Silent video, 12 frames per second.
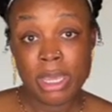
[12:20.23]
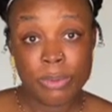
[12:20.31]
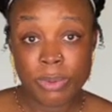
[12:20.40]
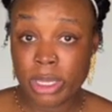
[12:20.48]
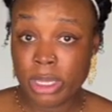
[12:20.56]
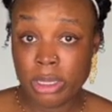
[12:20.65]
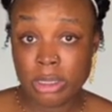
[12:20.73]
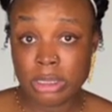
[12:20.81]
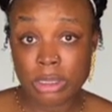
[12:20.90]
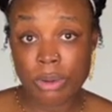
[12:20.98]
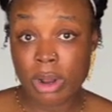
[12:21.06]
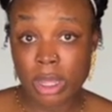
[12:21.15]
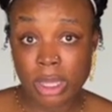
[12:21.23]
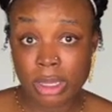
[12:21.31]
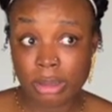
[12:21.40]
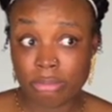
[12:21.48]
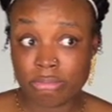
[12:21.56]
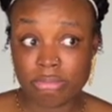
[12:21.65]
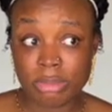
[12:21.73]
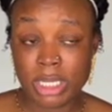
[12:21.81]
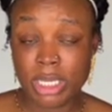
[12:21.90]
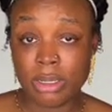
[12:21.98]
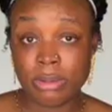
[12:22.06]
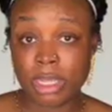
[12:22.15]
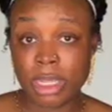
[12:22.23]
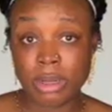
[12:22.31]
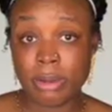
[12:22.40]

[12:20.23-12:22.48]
when he's crying, he don't care